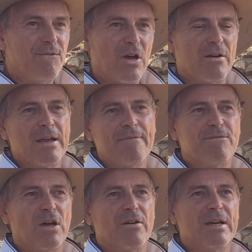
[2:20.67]
very,
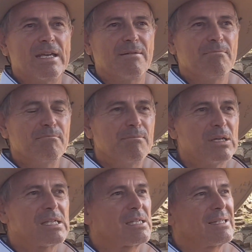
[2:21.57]
very
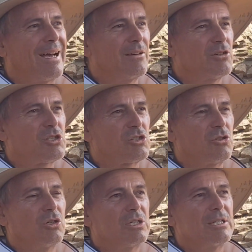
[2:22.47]

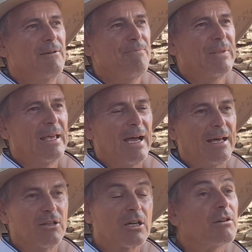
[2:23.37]
misunderstood
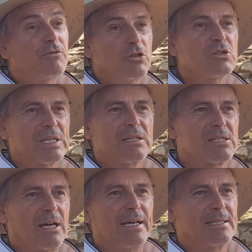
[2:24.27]
and a confusing
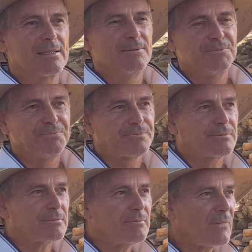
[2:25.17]
site.
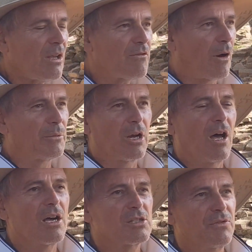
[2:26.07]
From the
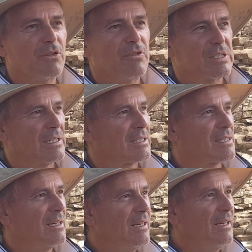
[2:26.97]
last few
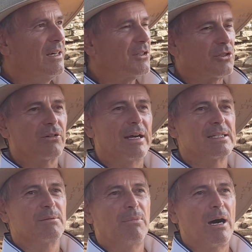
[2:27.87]
visits to Great
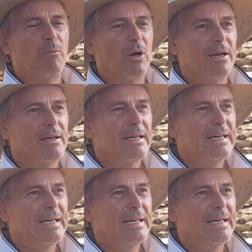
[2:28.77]
Zimbabwe,